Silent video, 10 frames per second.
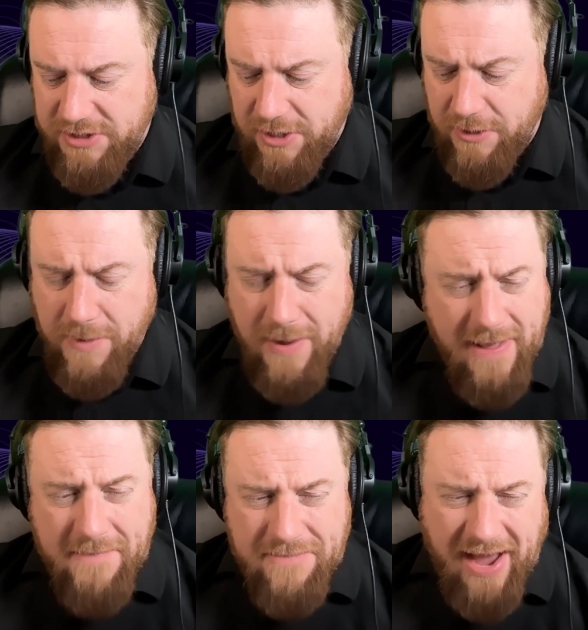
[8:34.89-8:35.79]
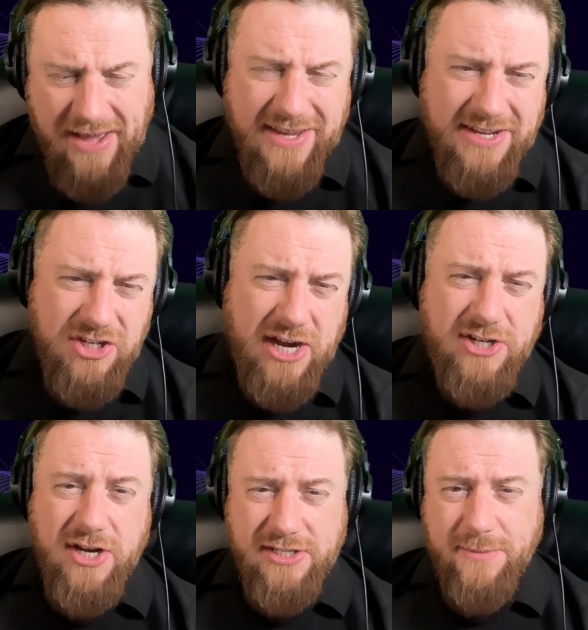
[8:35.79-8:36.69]
So I think
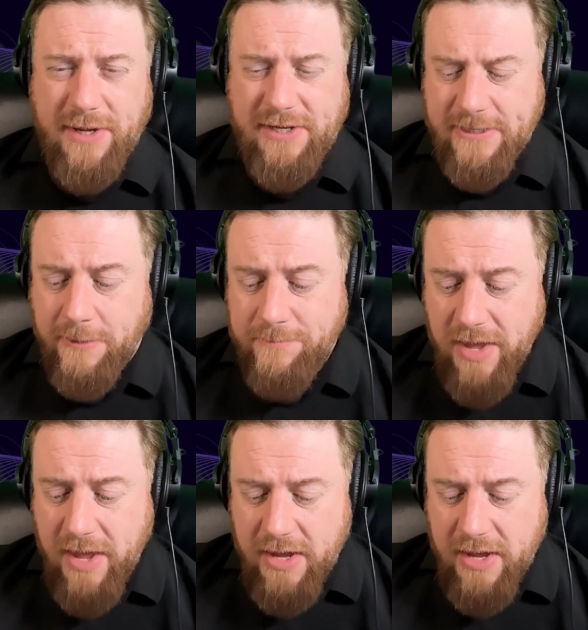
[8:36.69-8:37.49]
injection is a big deal.